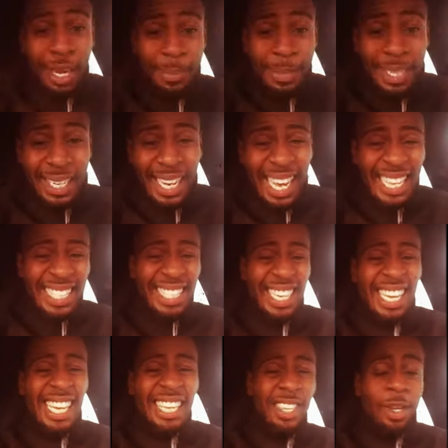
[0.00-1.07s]
comes in, that it's
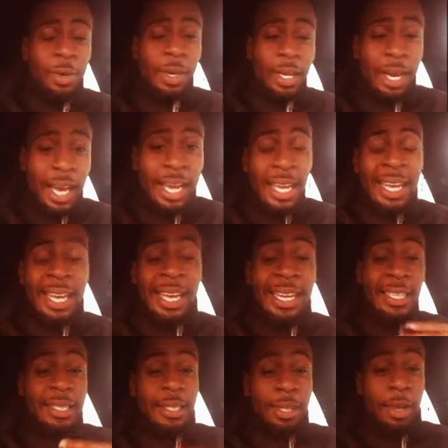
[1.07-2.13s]
in your gut.
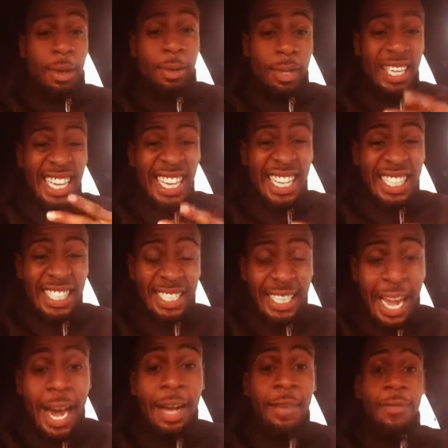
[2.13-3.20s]
It's literally
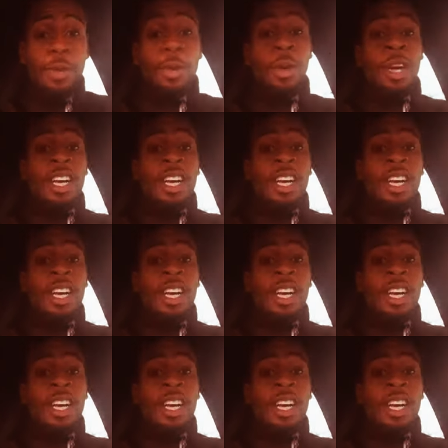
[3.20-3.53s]
inside of you.